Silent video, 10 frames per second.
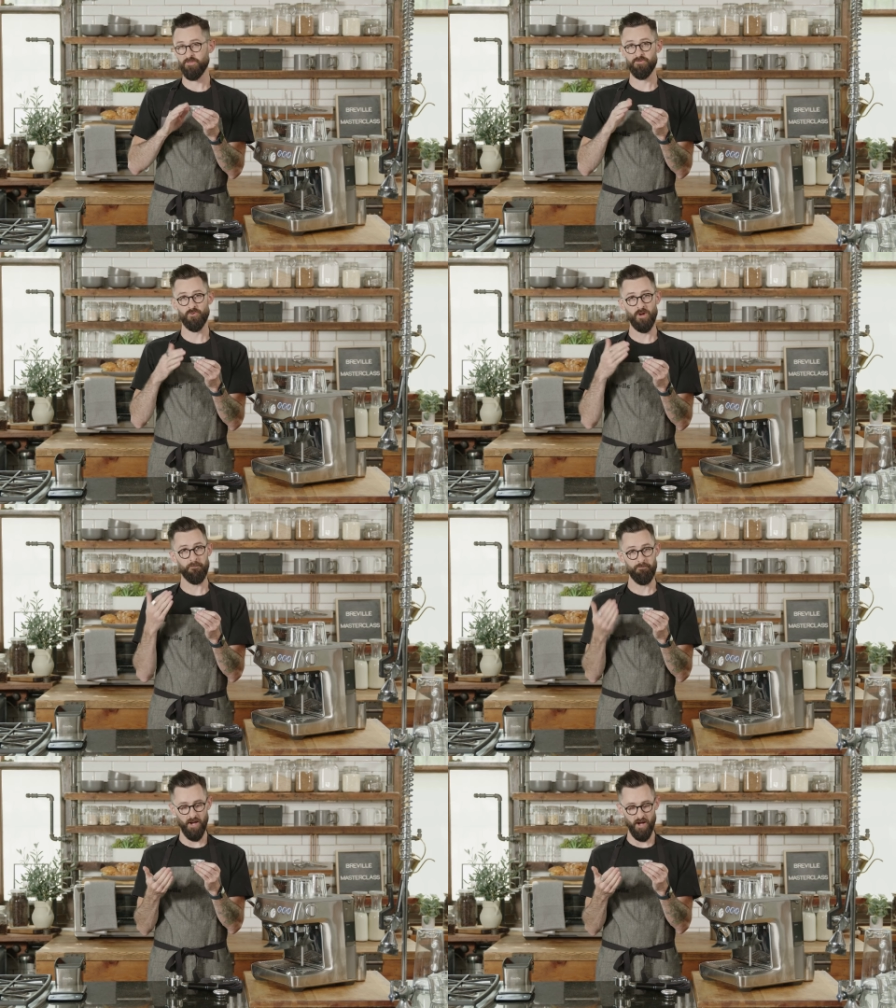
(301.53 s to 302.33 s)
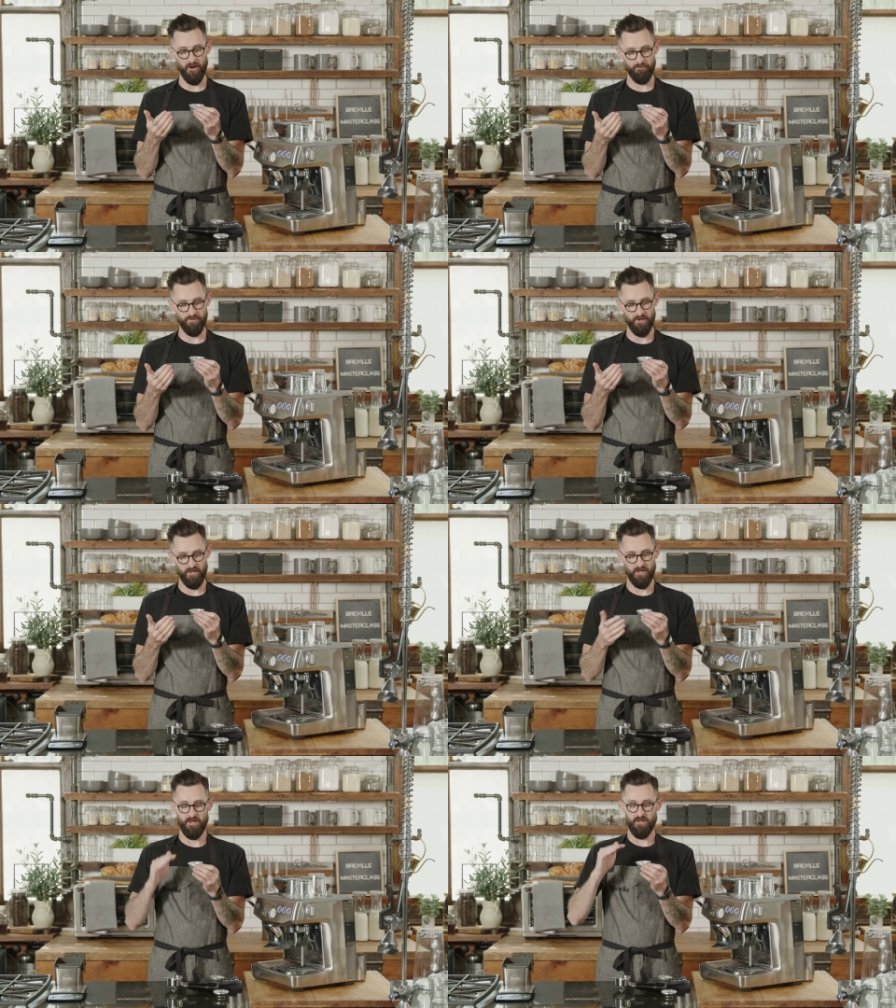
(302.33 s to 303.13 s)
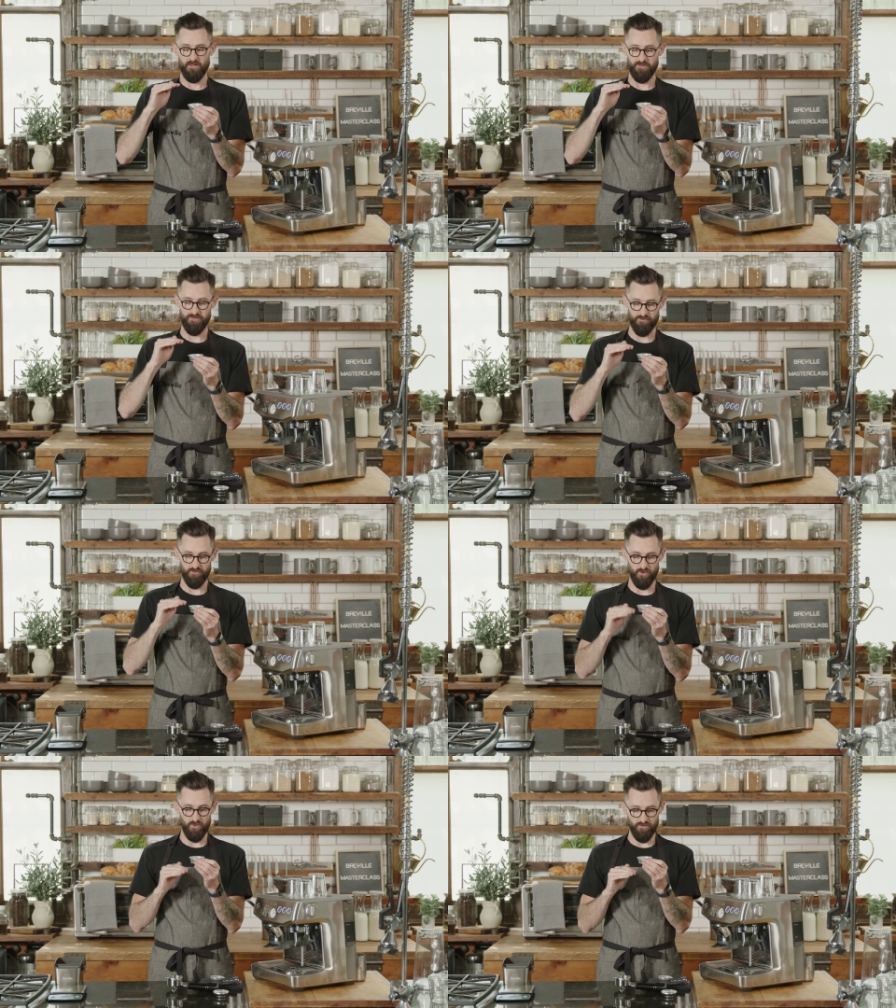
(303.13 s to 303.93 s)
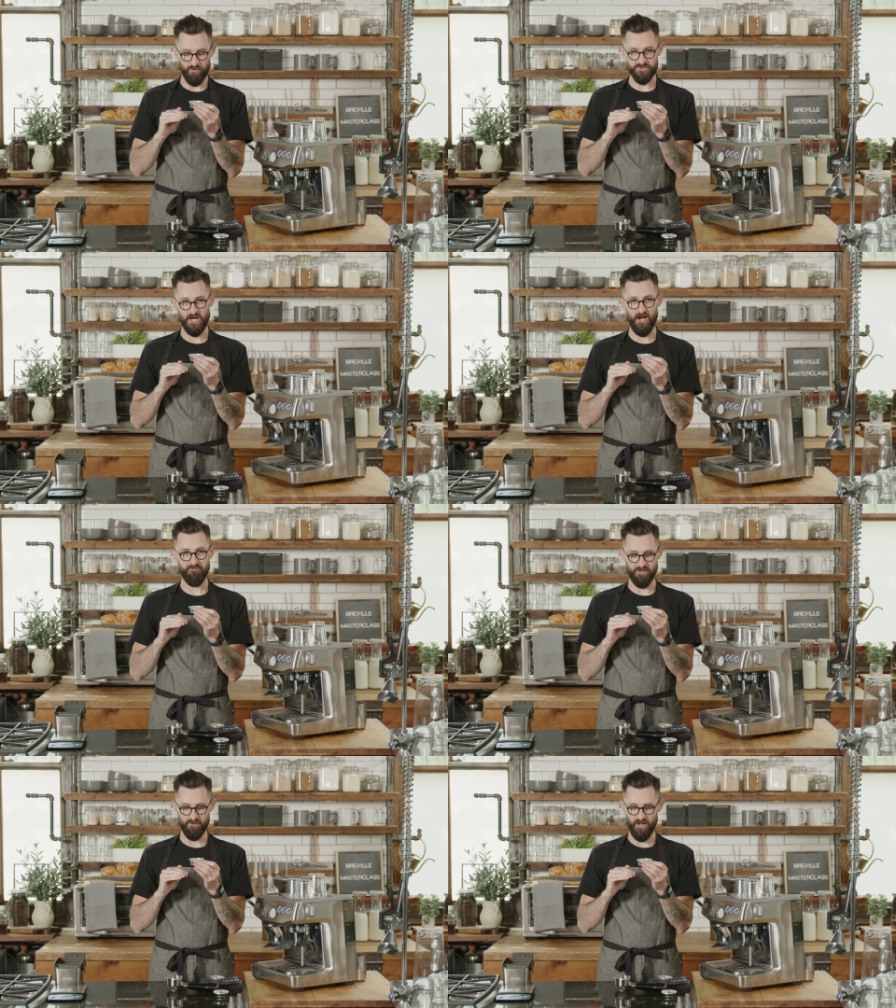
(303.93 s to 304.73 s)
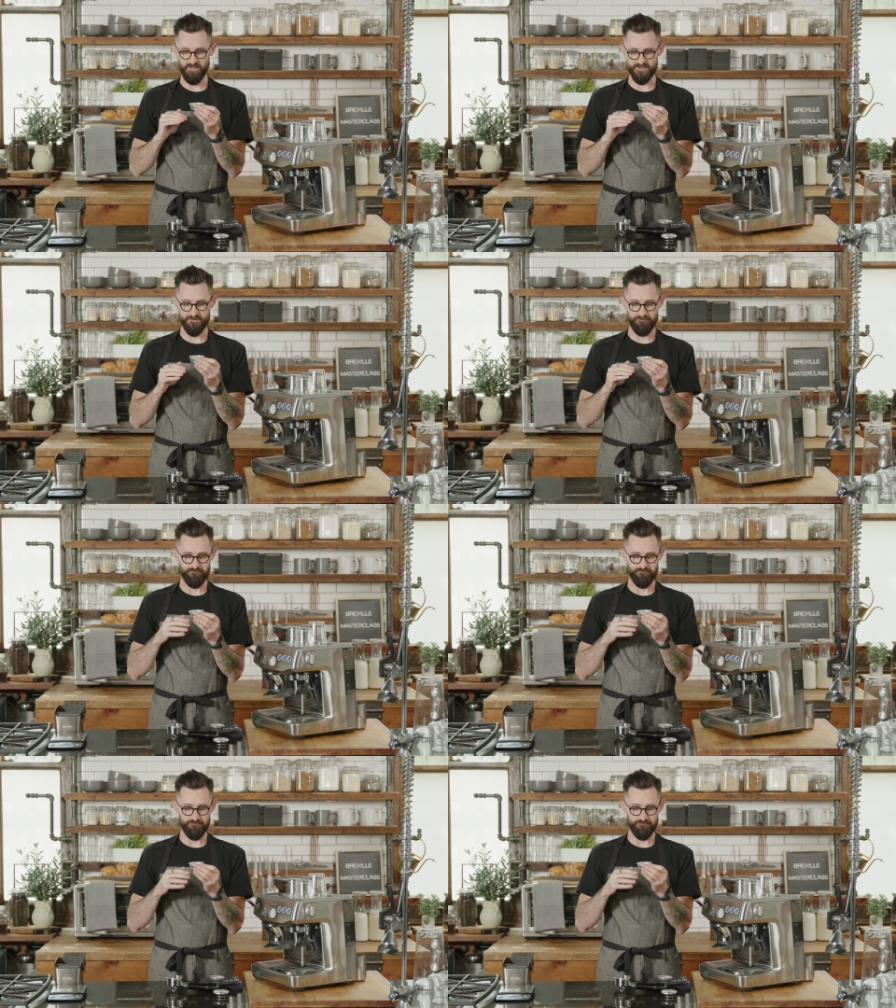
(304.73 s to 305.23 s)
through a pump through those coffee grinds.